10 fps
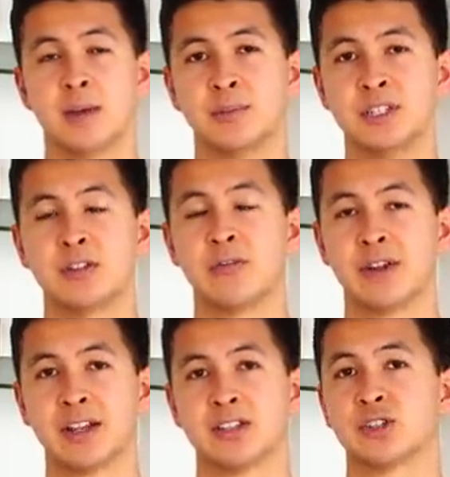Please don't
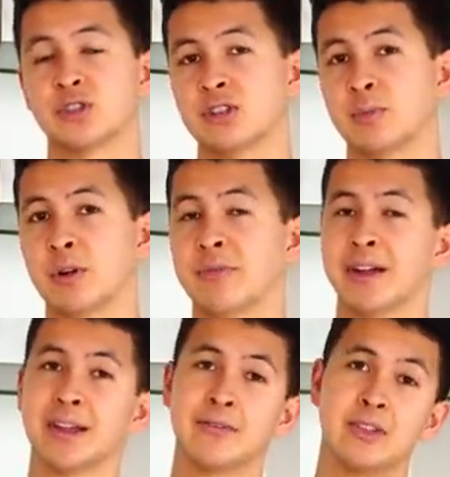forget to show your support
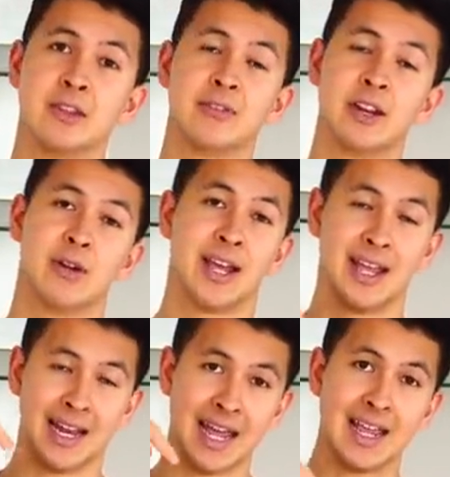by giving the video
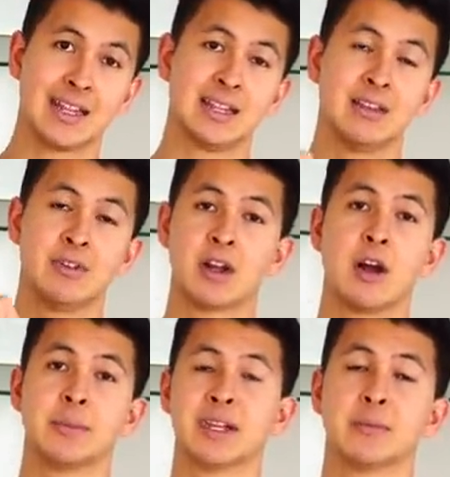a like, leaving a
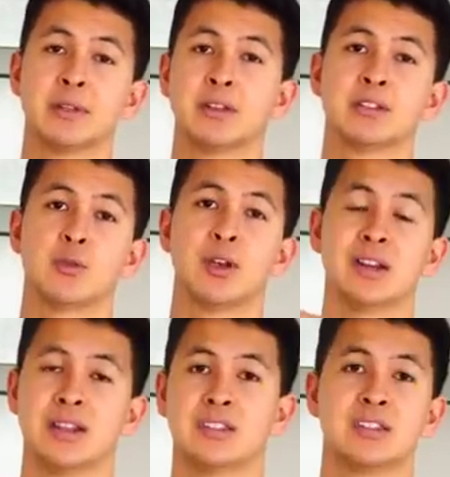comment down below so what
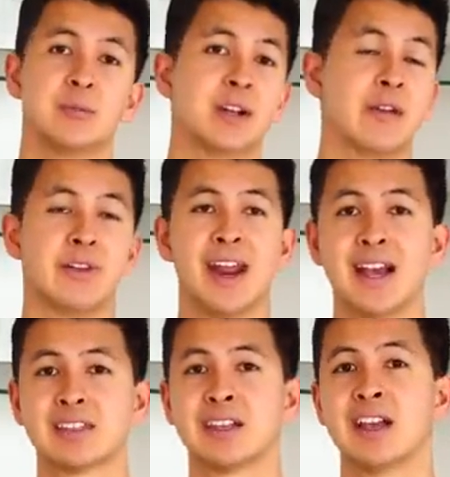you'd like to see me cover
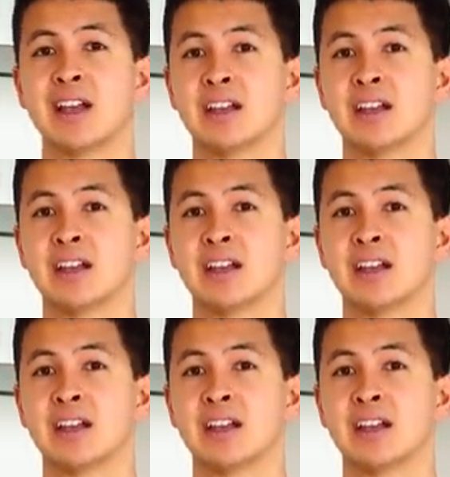next,